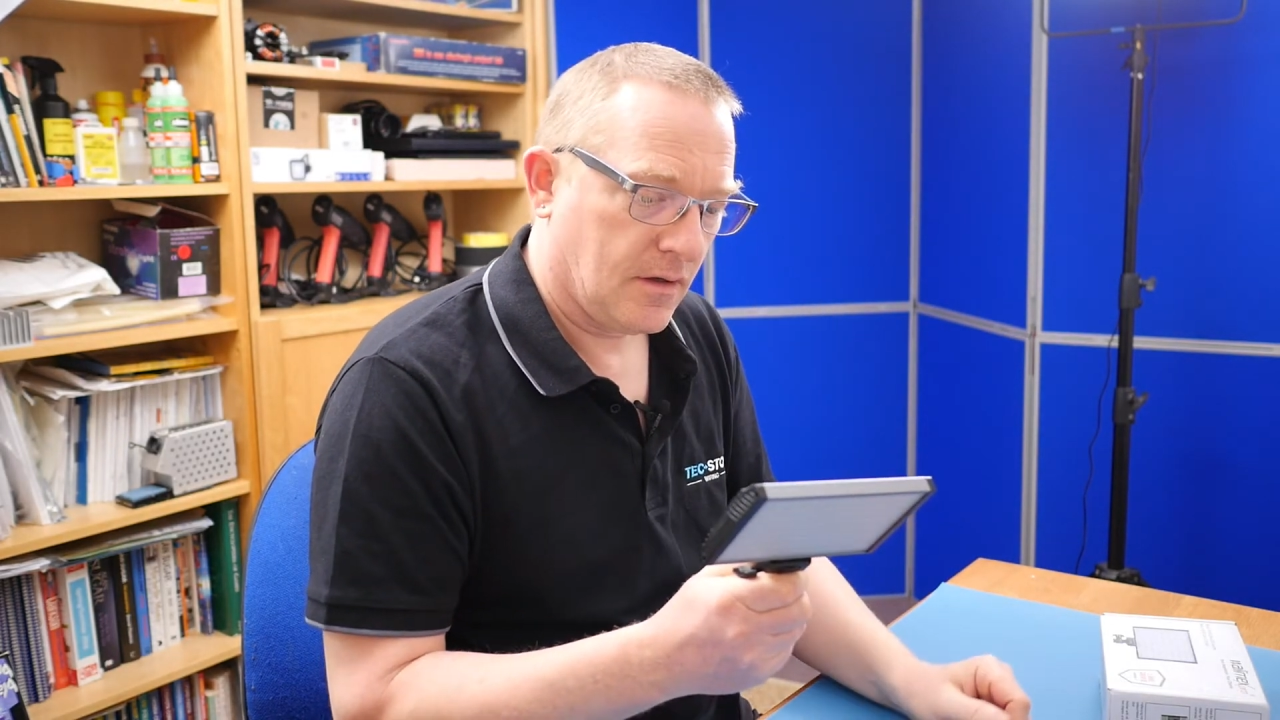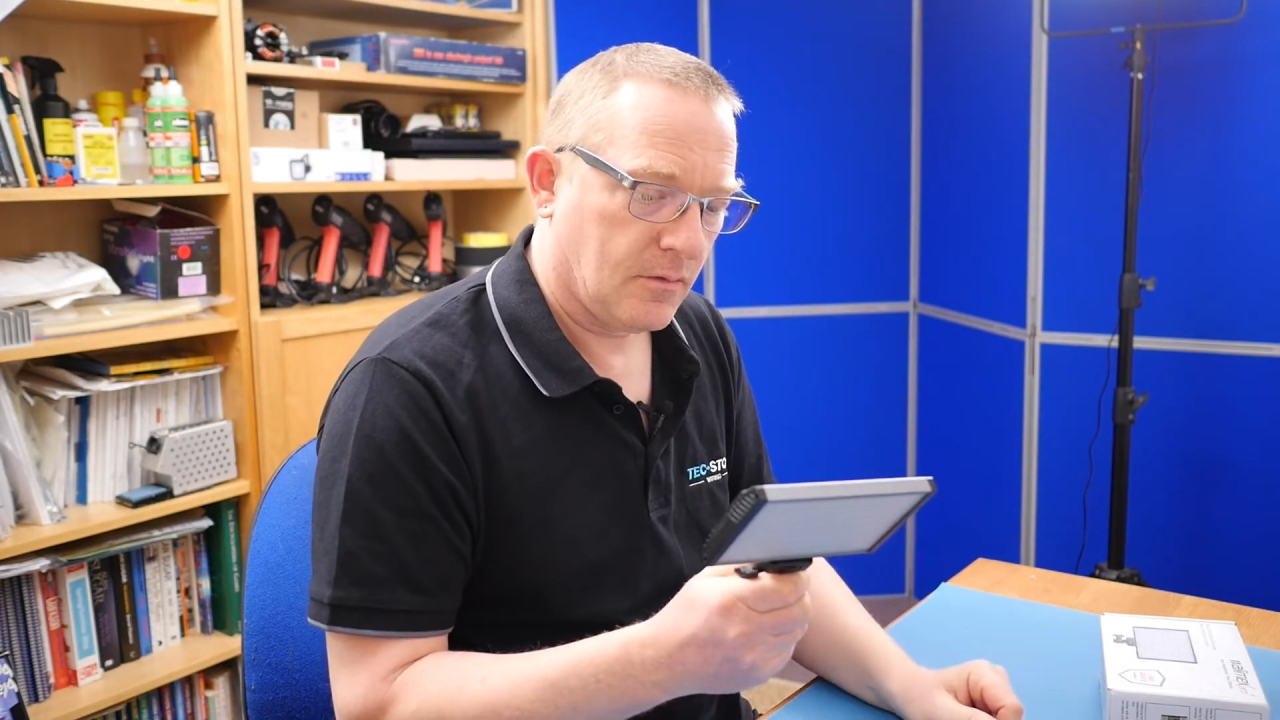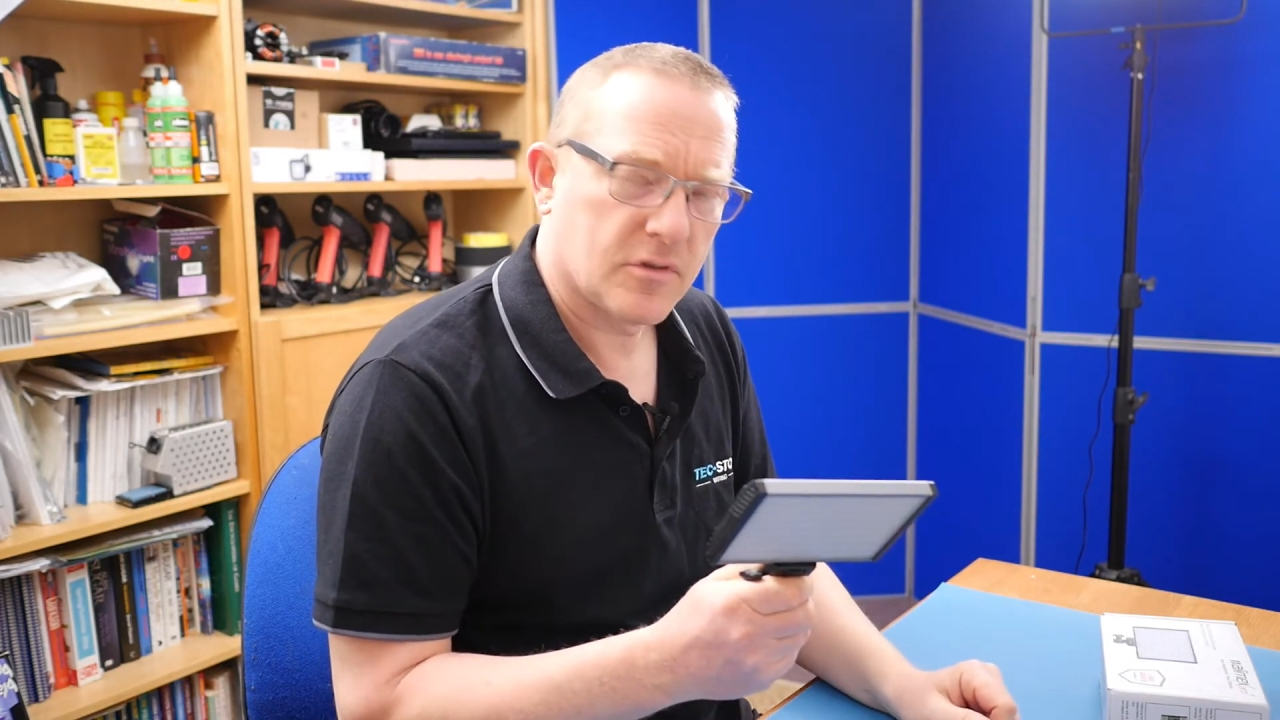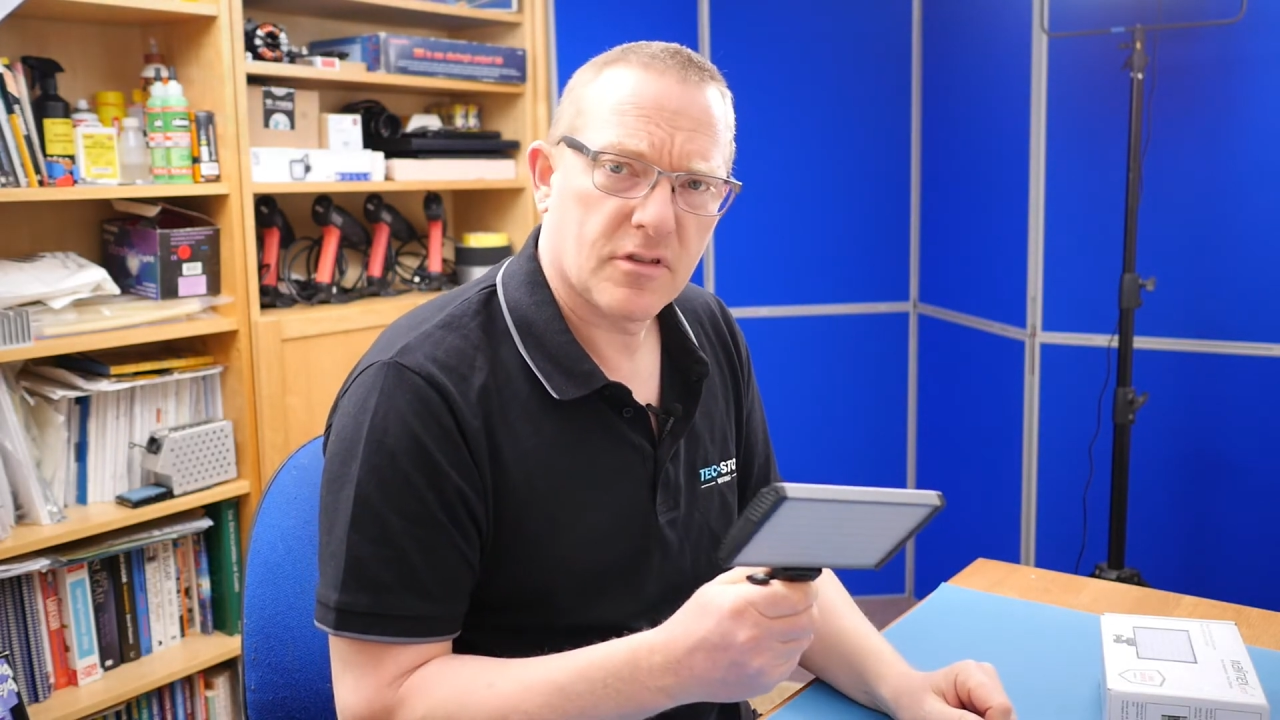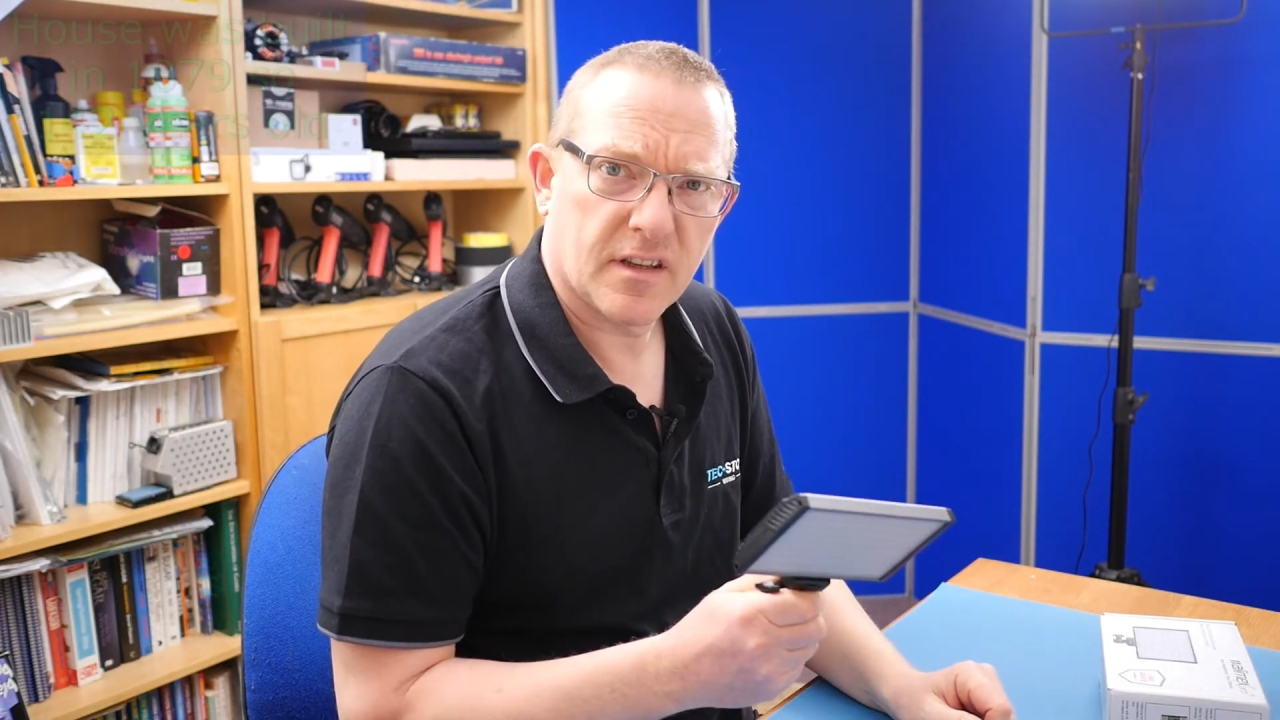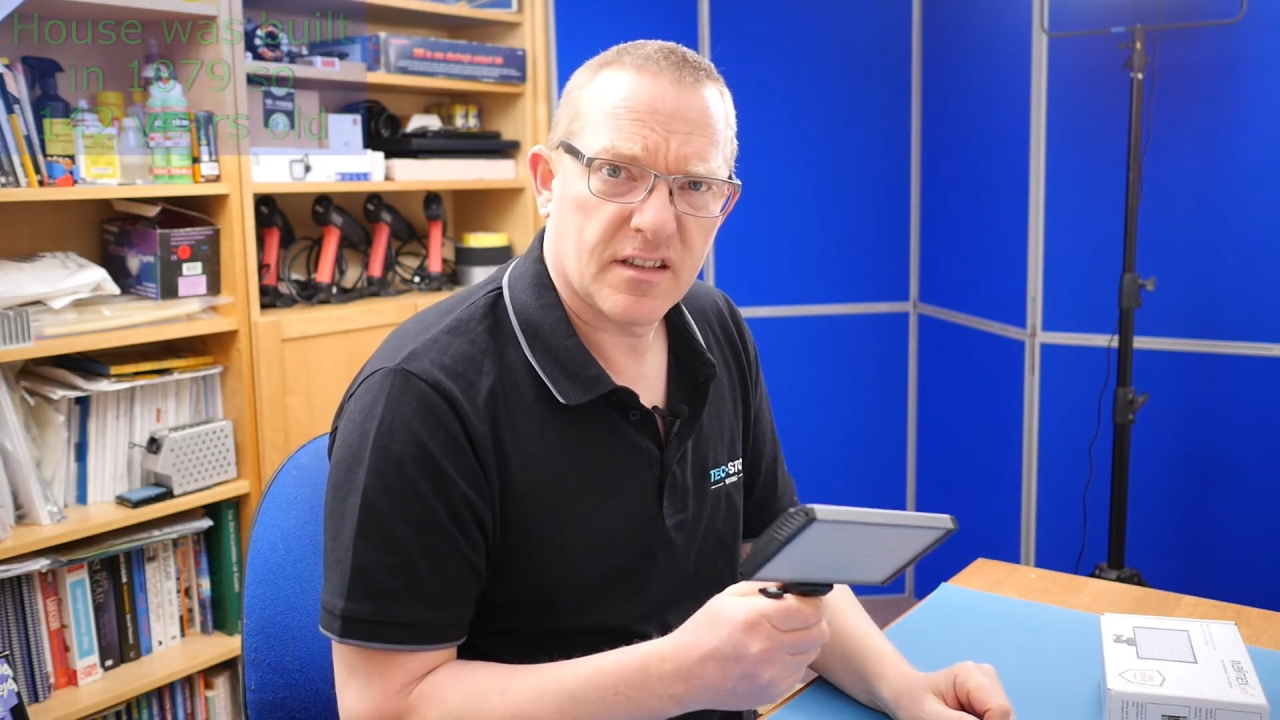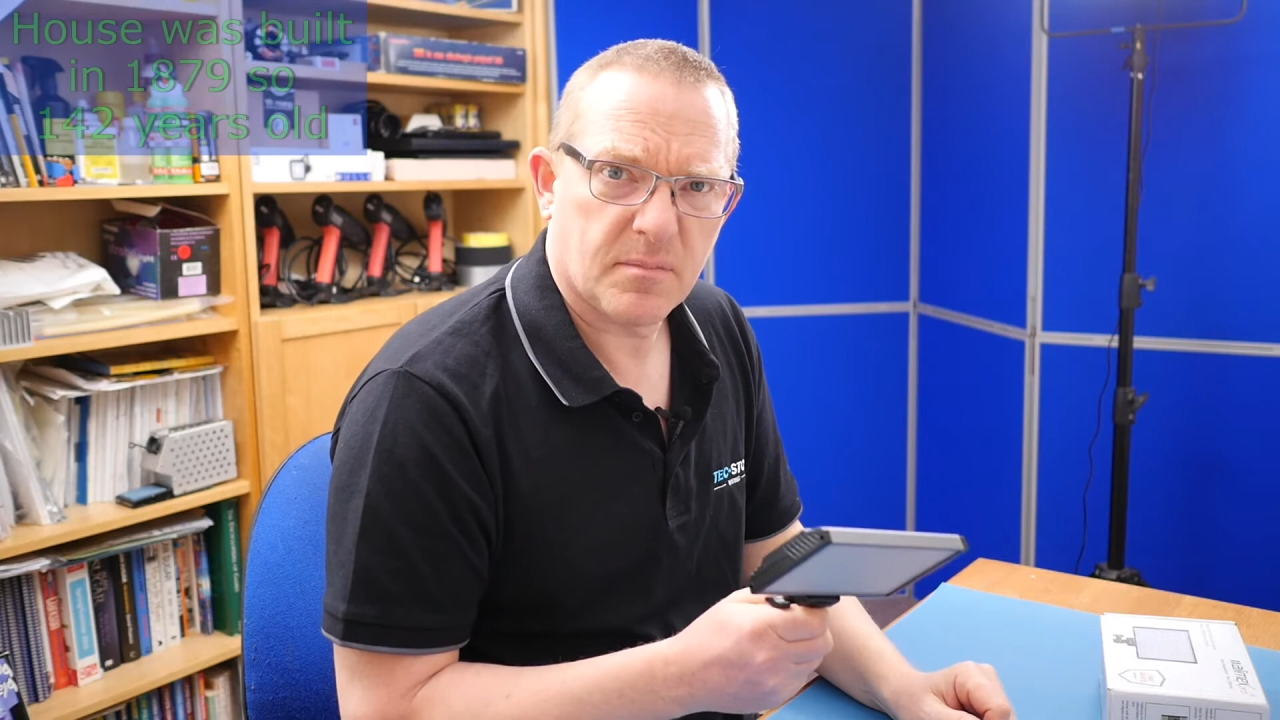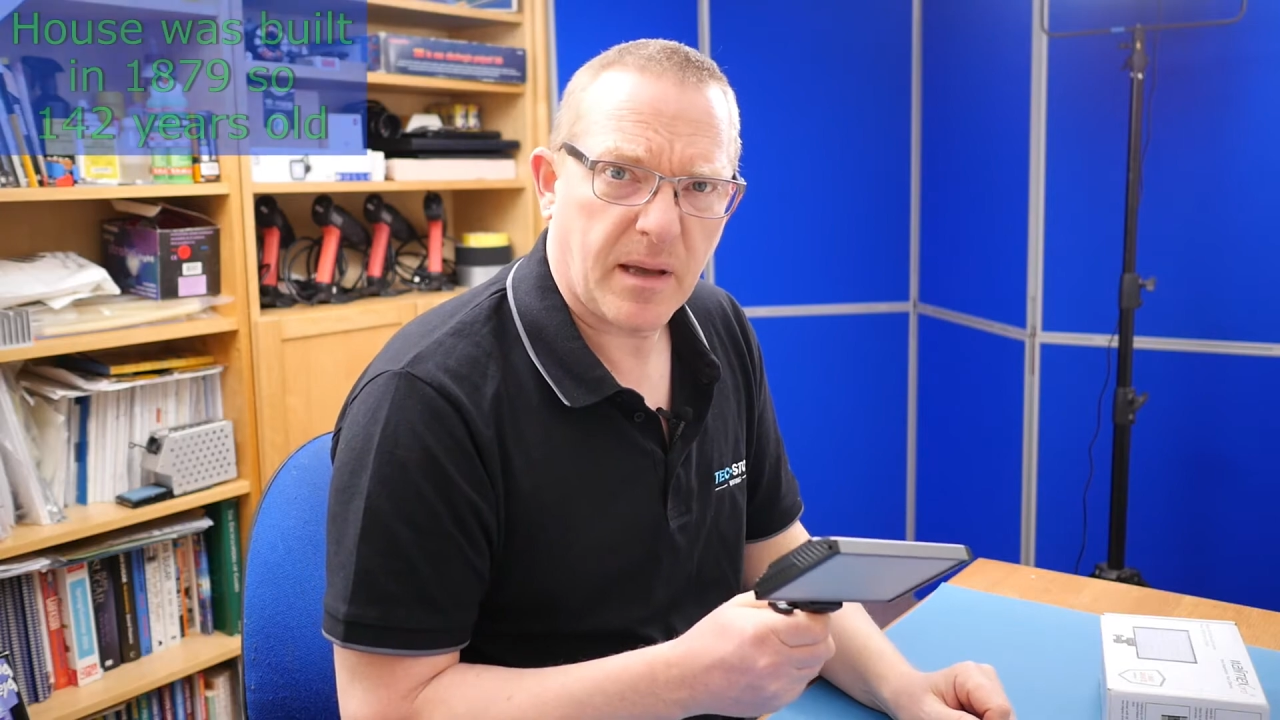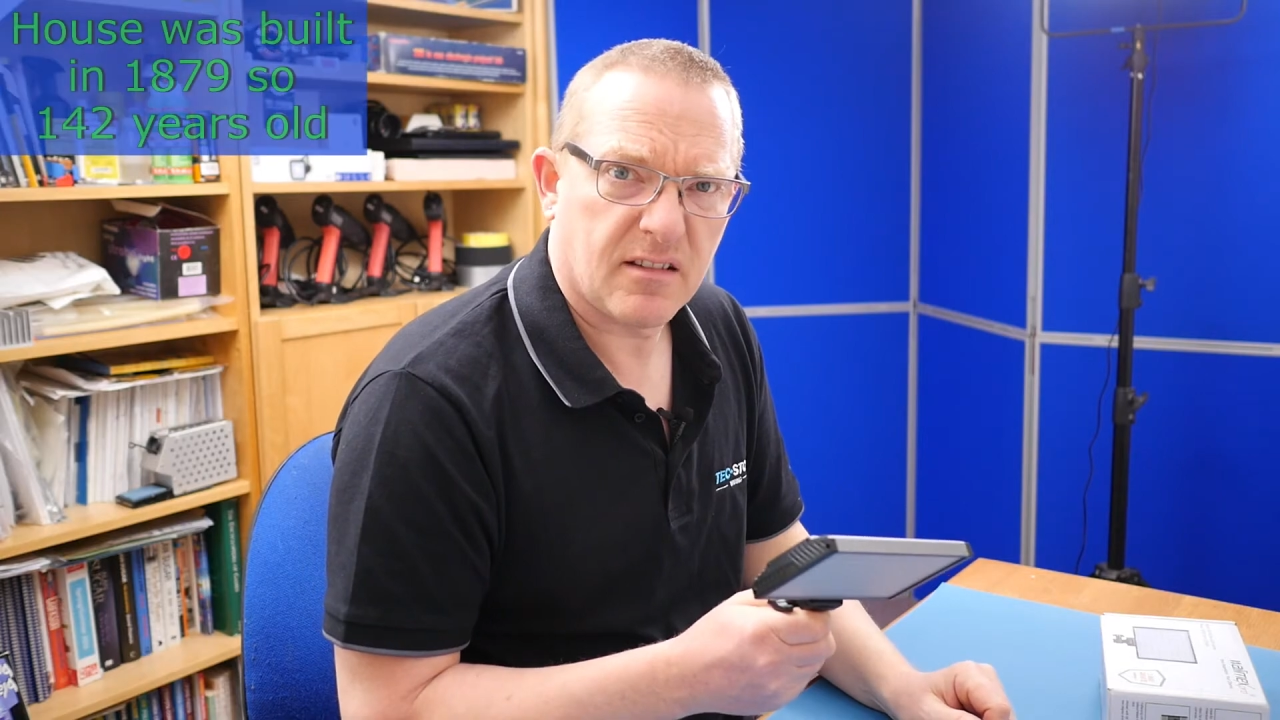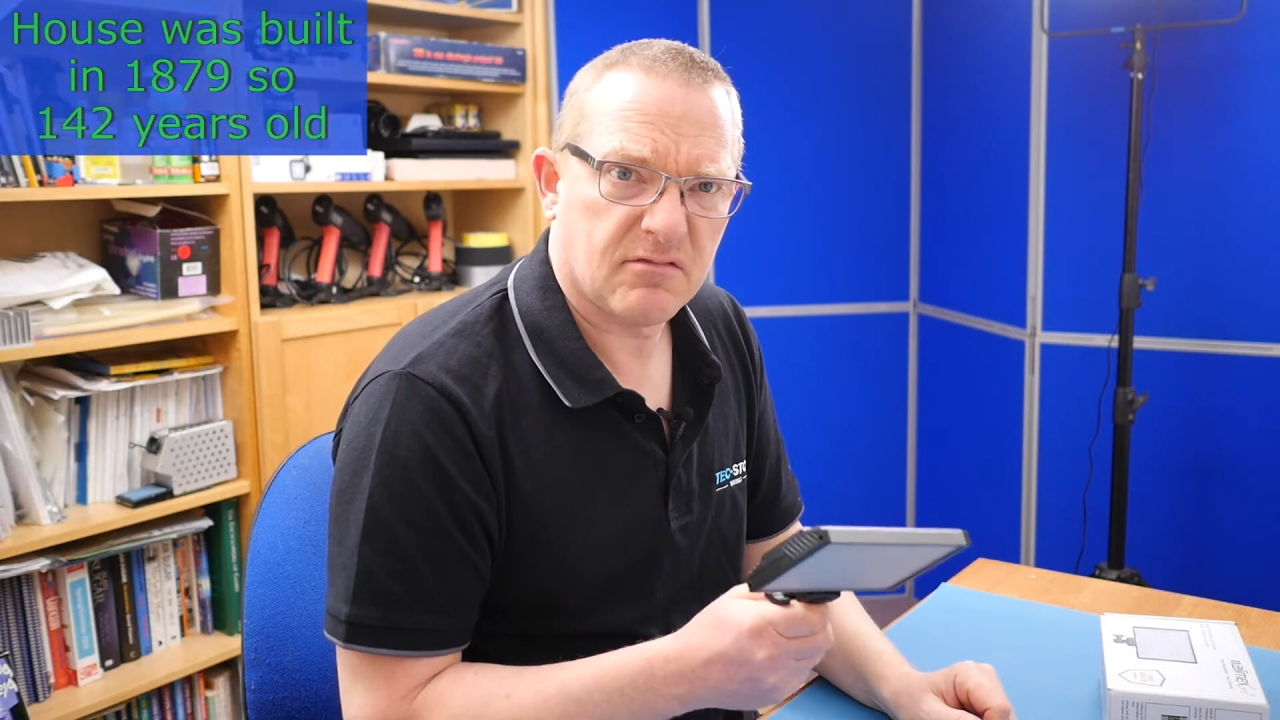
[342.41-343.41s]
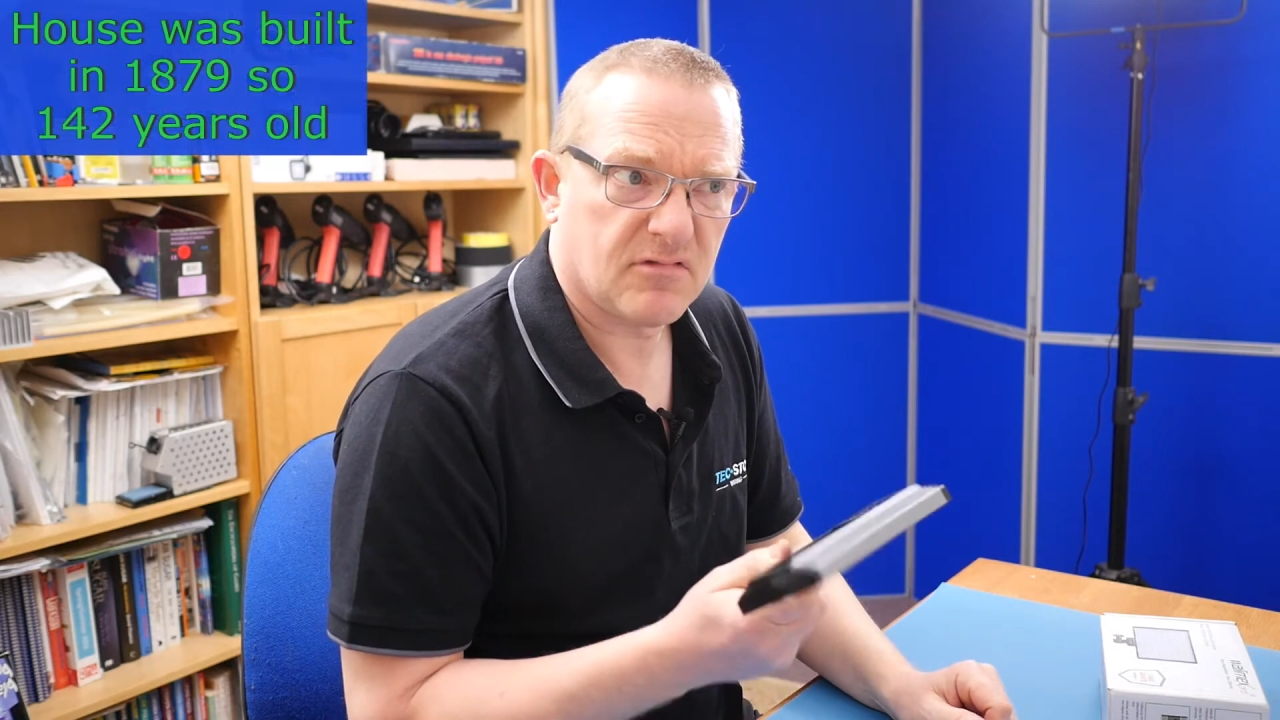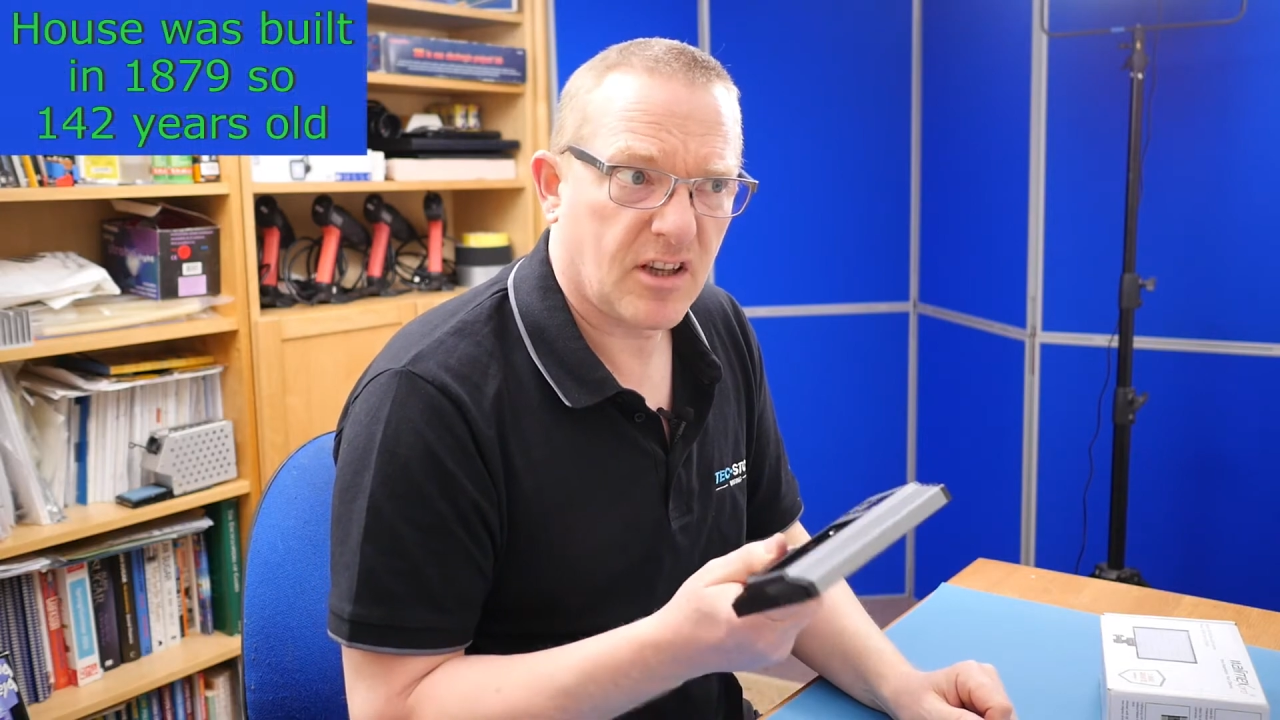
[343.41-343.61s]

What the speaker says: which I think is about